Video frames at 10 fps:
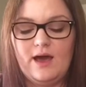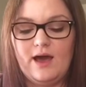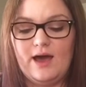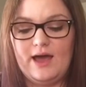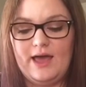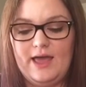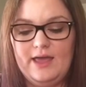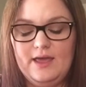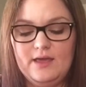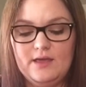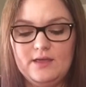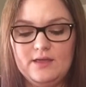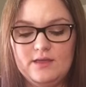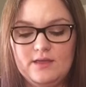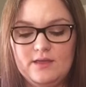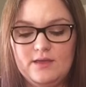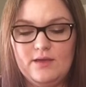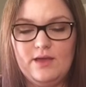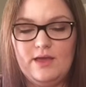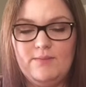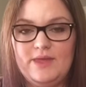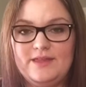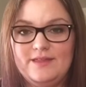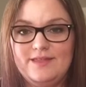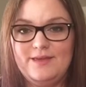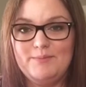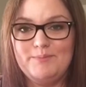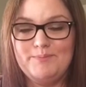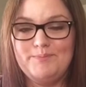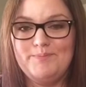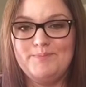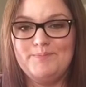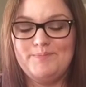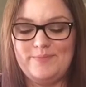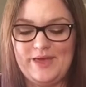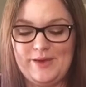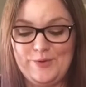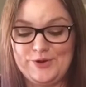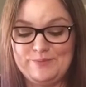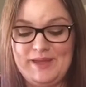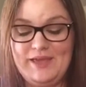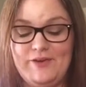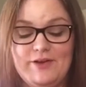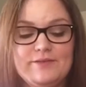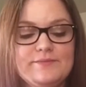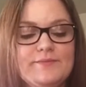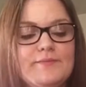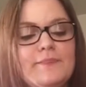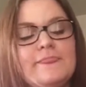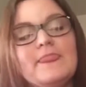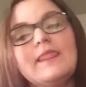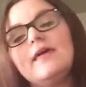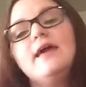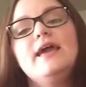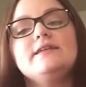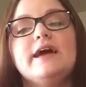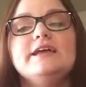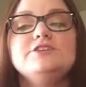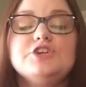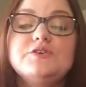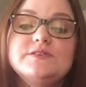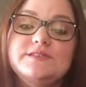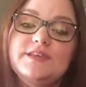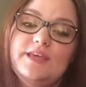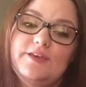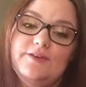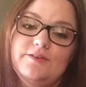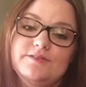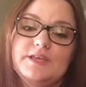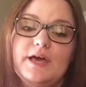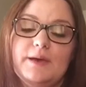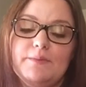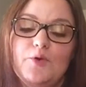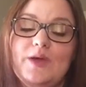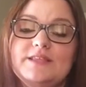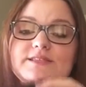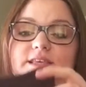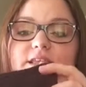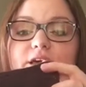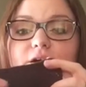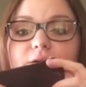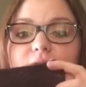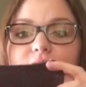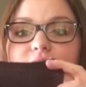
I immediately ordered my yarn, and I chose to use Quince & Co.